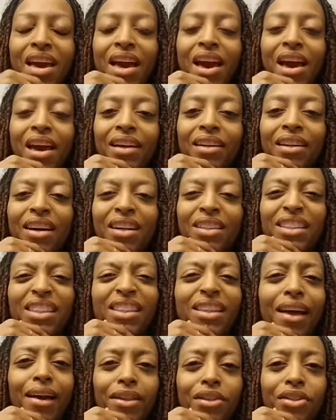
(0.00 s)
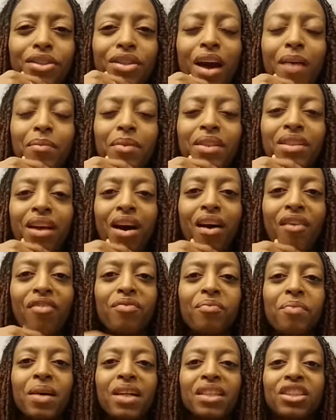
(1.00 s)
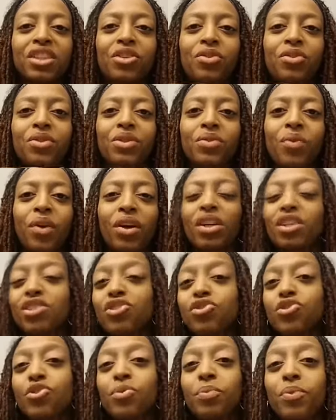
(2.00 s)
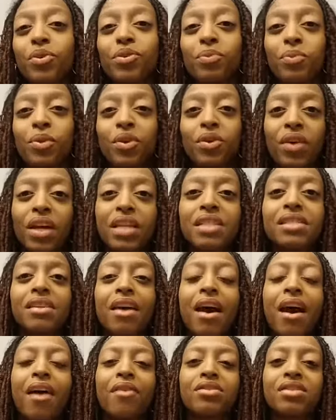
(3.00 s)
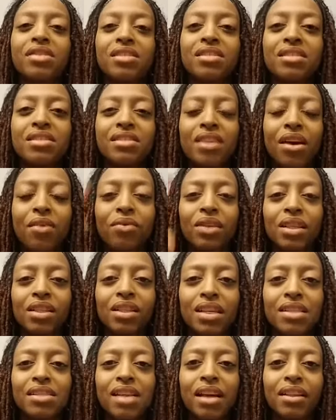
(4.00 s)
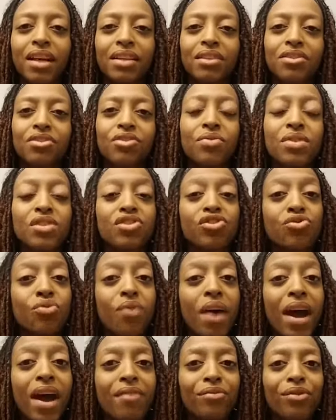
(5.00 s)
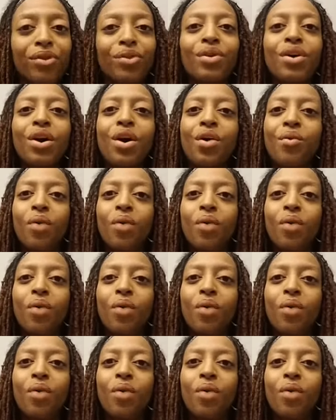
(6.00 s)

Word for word: And uh, she liked her job enough, but she she was working super duper crazy hours and she said one of the things i like to do is travel